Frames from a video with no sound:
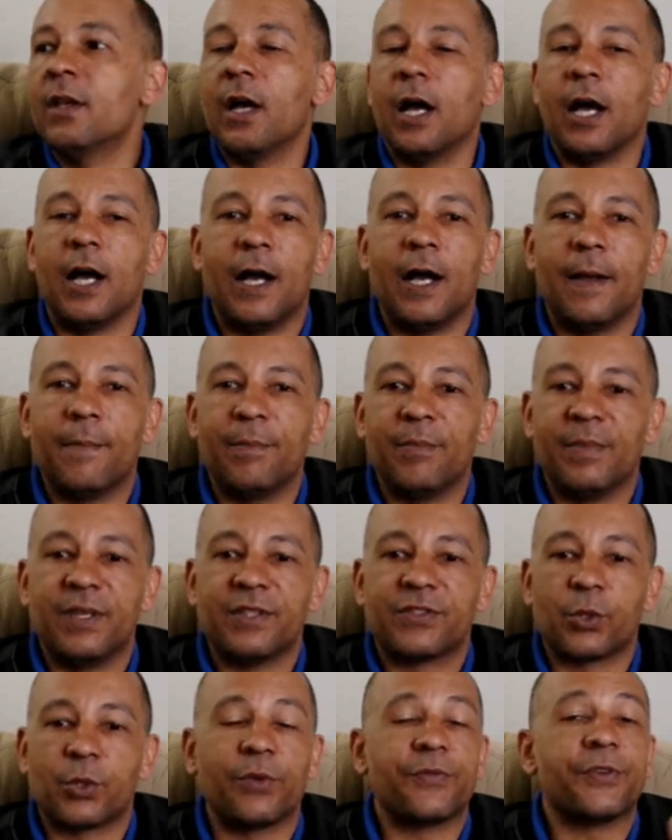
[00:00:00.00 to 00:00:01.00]

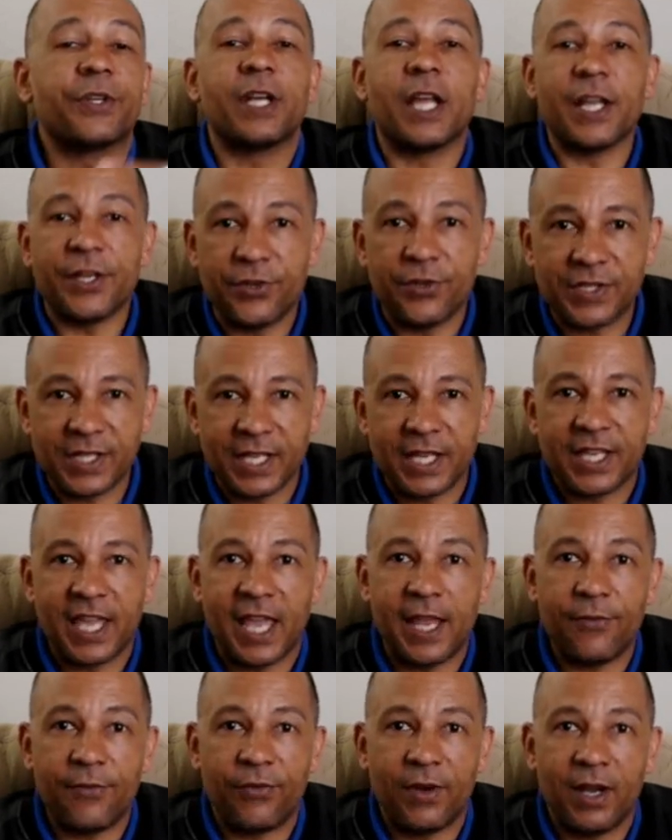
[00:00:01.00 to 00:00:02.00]
So if you're not using a
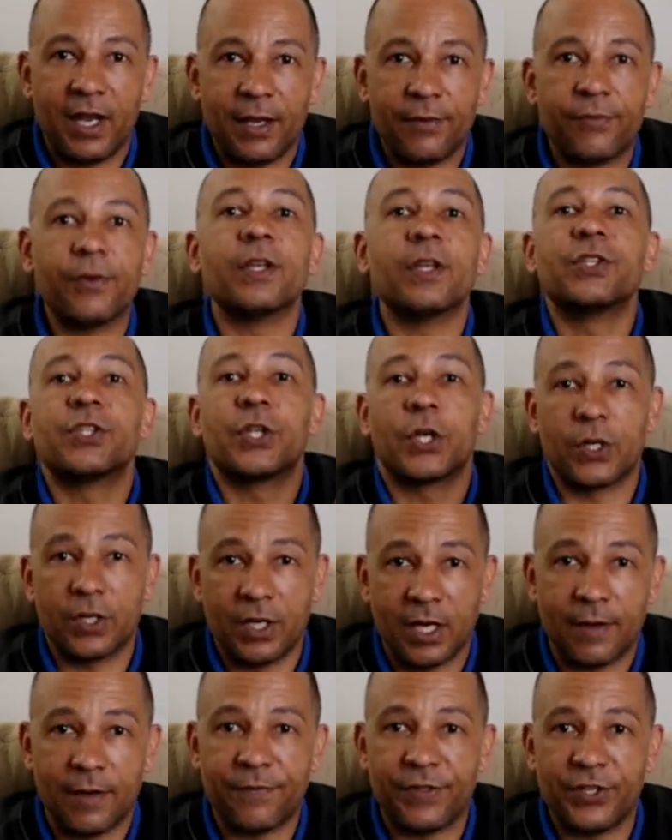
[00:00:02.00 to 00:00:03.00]
K5, turn
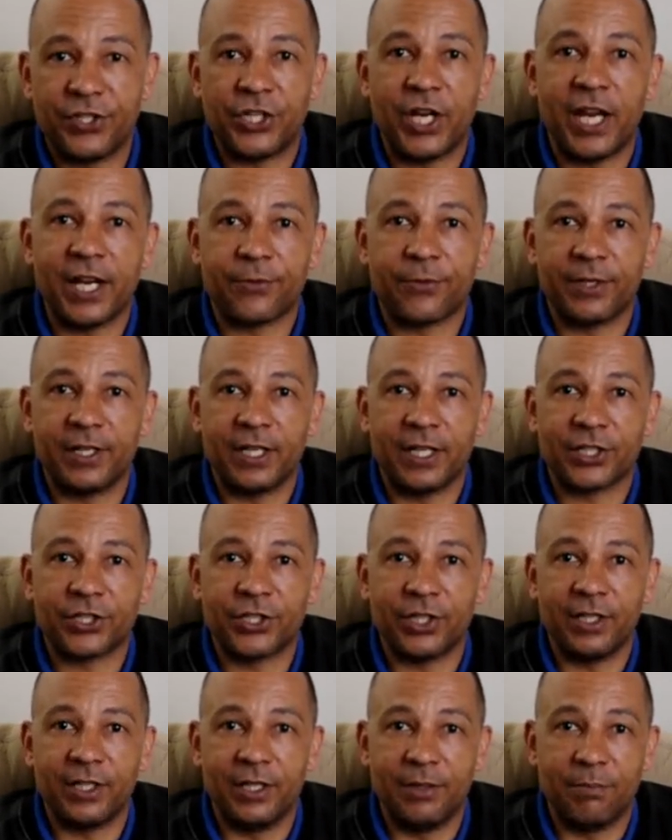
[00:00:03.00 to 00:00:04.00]
off the shake
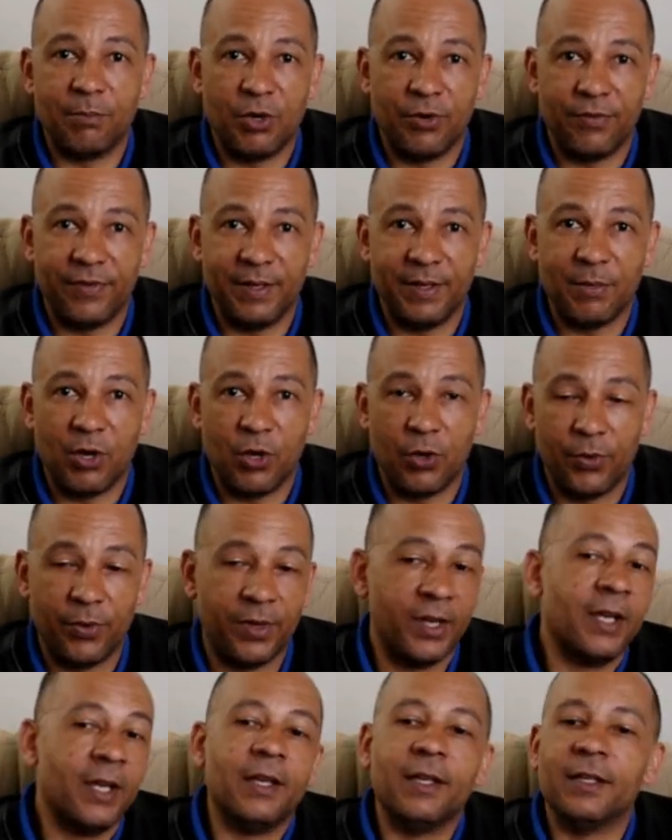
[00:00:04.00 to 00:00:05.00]
reduction in movie mode.
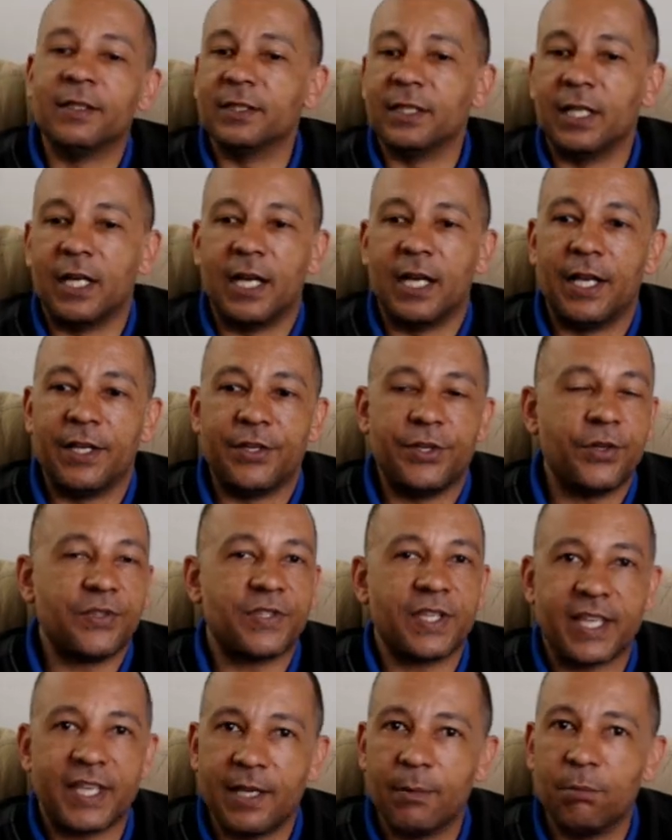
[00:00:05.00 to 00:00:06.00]
Use
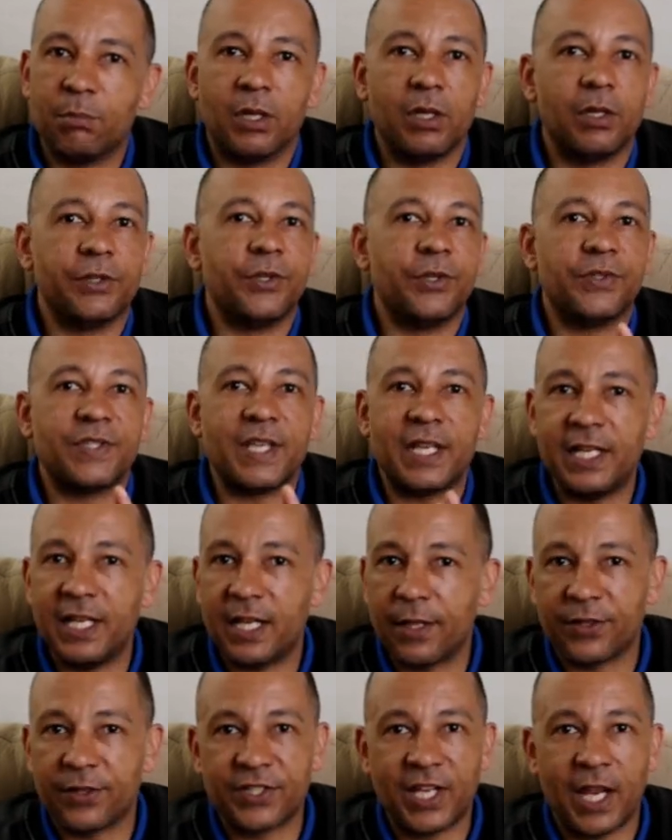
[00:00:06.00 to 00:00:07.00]
a gimbal, use any
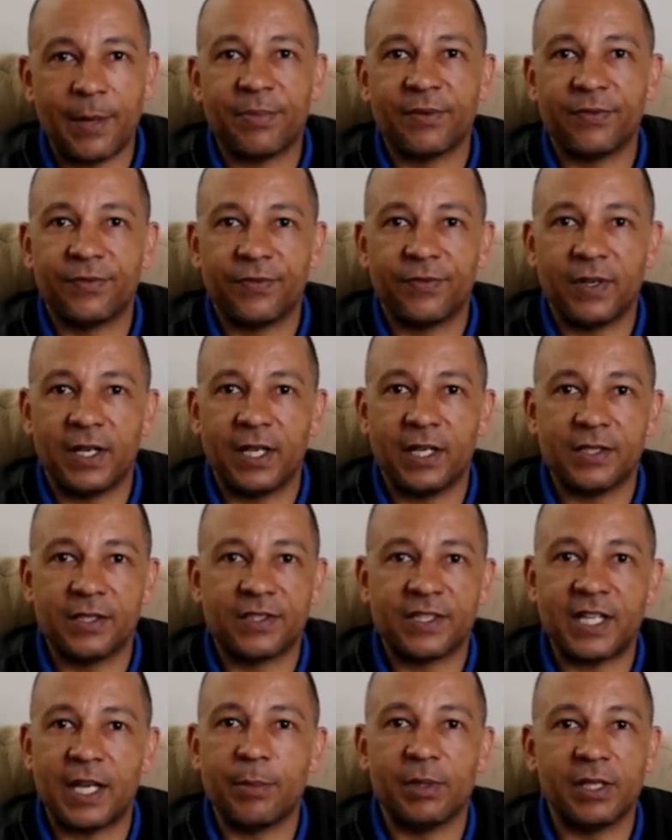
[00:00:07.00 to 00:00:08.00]
other type of
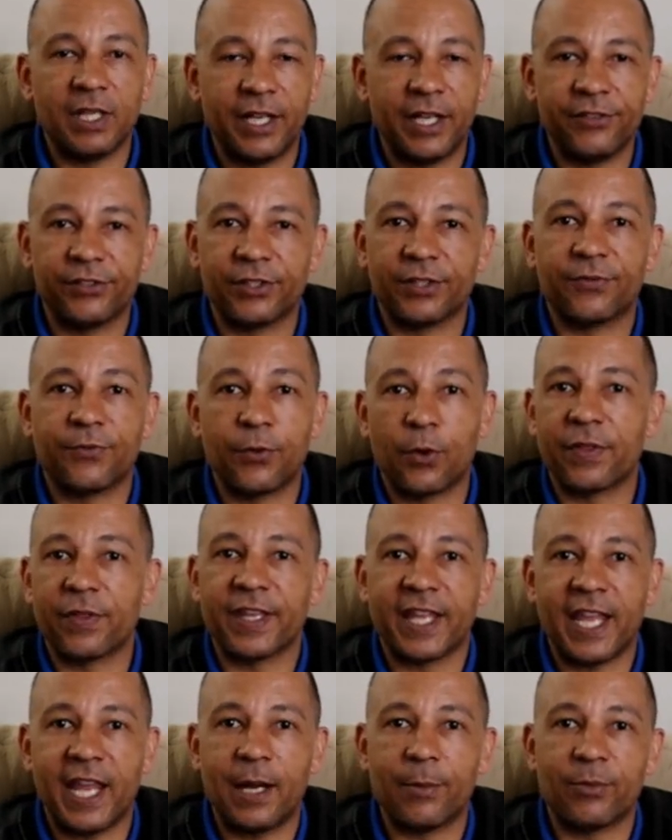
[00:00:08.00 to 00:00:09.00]
stabilizer for the
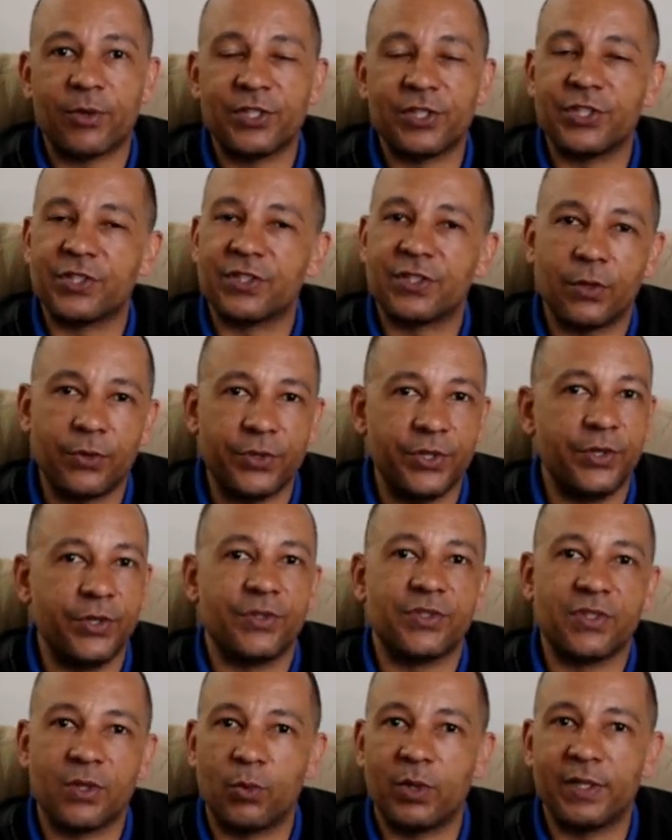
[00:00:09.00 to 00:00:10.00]
camera. Just don't
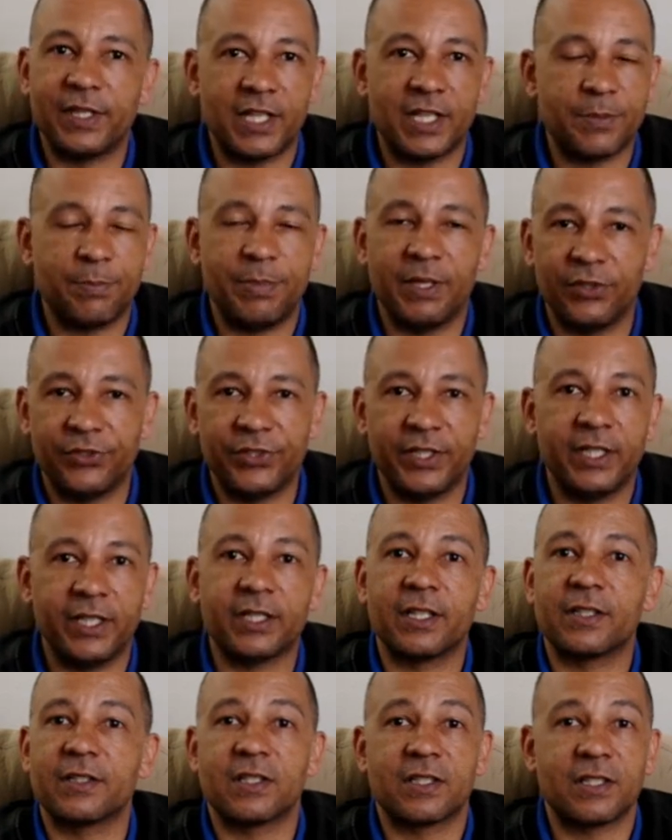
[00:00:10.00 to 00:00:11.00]
use the one that's built in
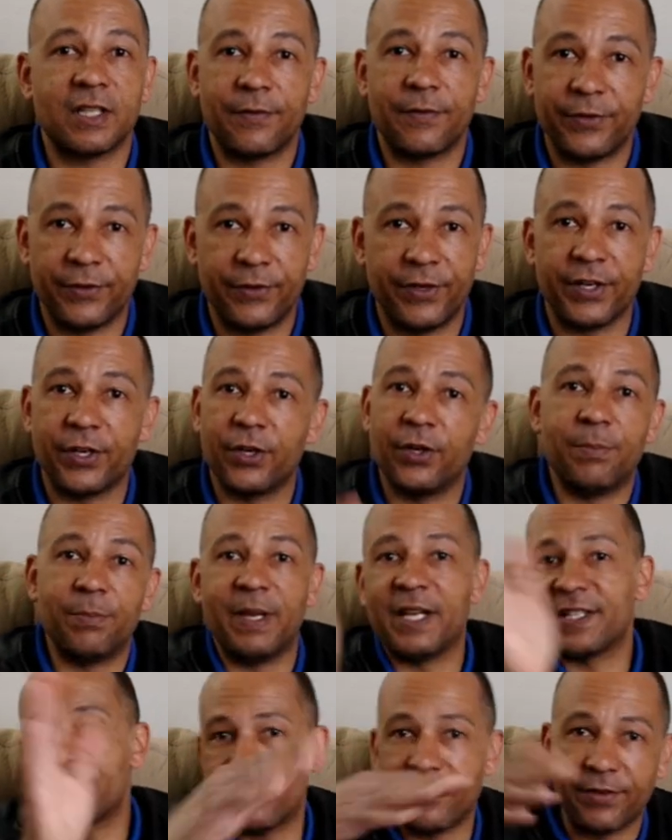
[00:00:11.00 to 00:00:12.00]
because it's not very good.
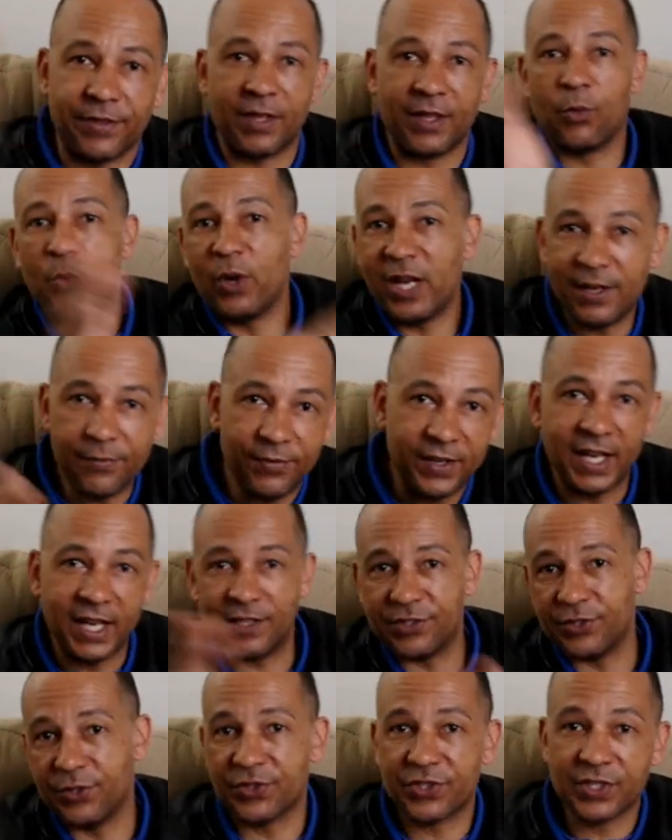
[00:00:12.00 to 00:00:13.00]
Makes everything wavy,
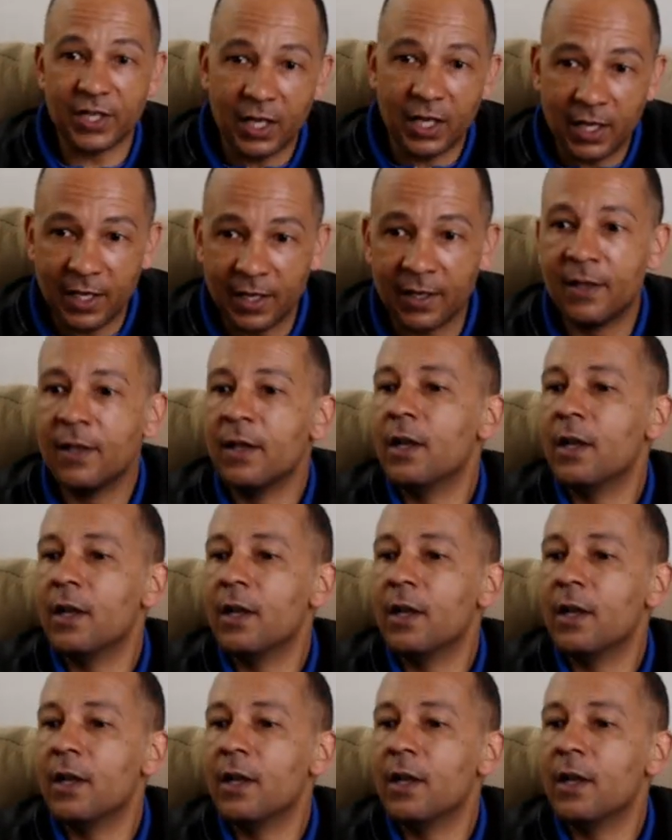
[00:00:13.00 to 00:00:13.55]
as you saw.